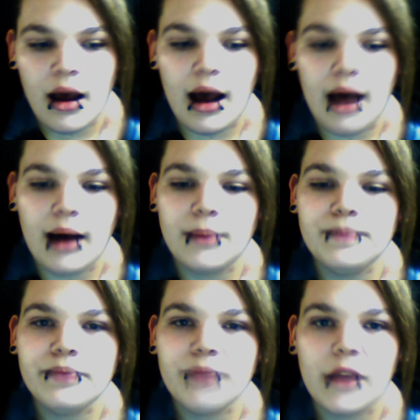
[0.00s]

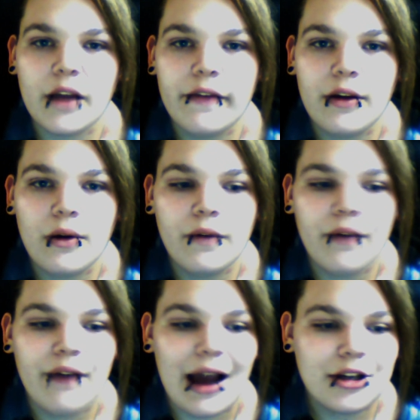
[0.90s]
A few
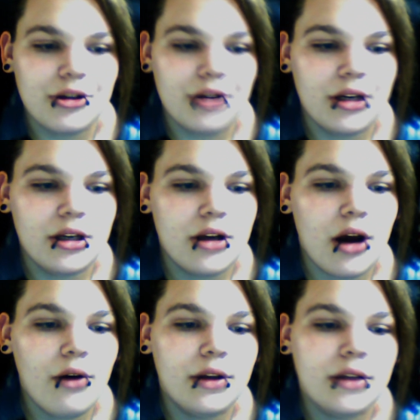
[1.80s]
facts you need to
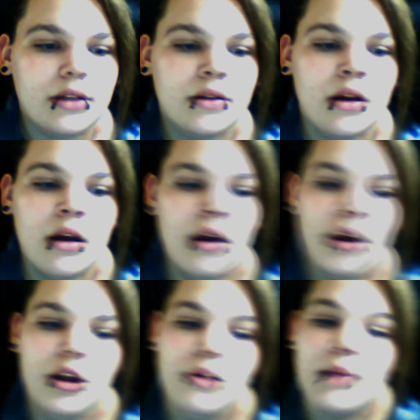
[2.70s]
know is
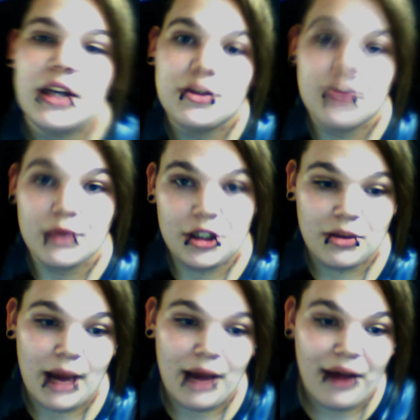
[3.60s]
you must rinse your
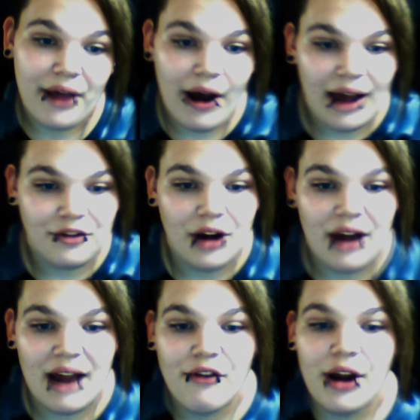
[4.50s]
mouth out after
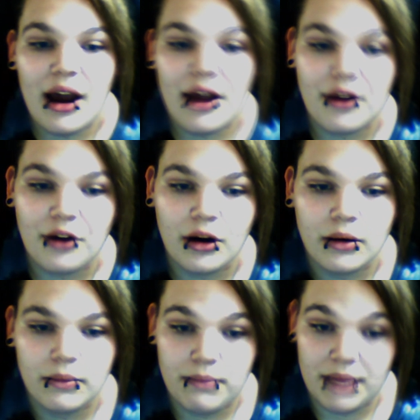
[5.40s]
every other
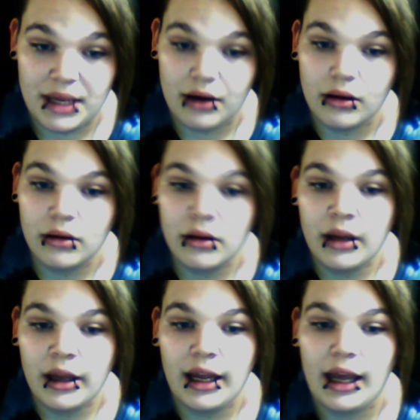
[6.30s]
meal
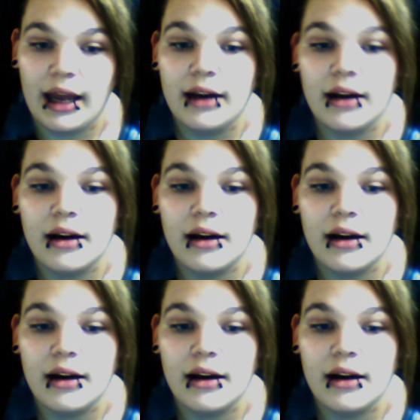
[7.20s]
and